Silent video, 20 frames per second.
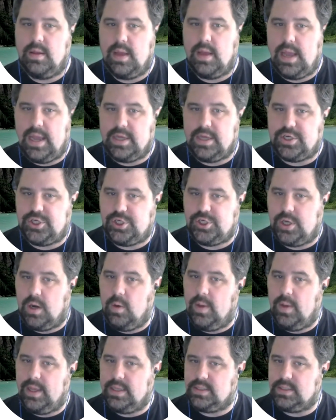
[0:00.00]
a
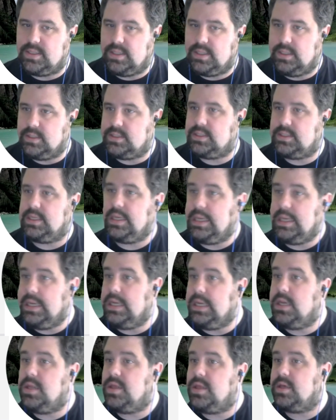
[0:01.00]
show instance
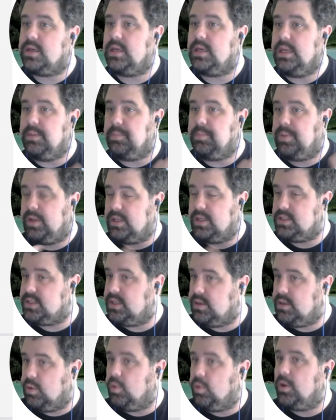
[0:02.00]
in the
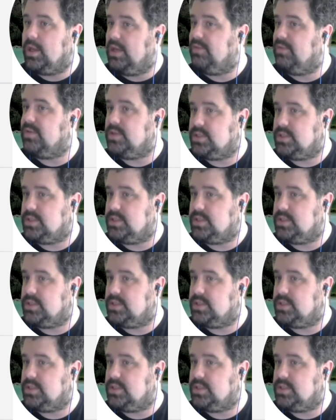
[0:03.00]
implicit or given